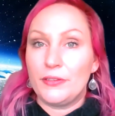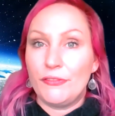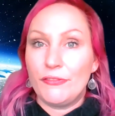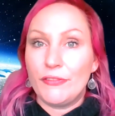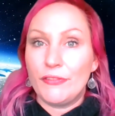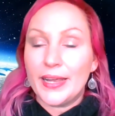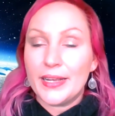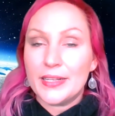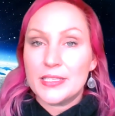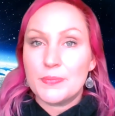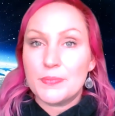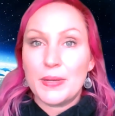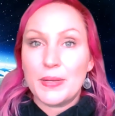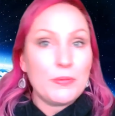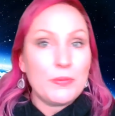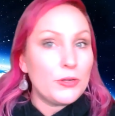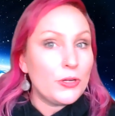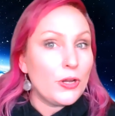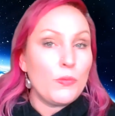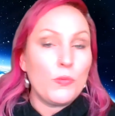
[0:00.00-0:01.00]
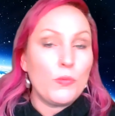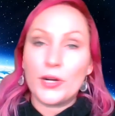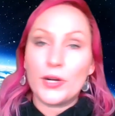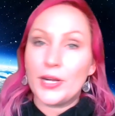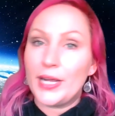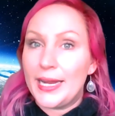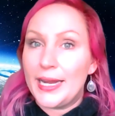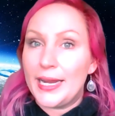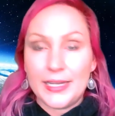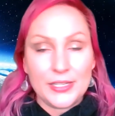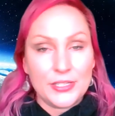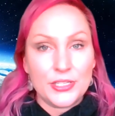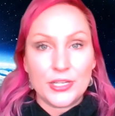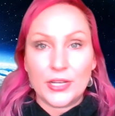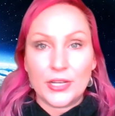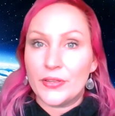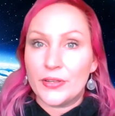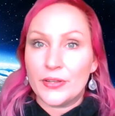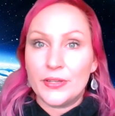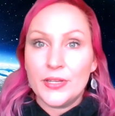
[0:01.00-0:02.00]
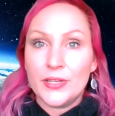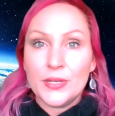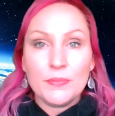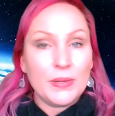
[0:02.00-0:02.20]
effect. People don't want to hate each other.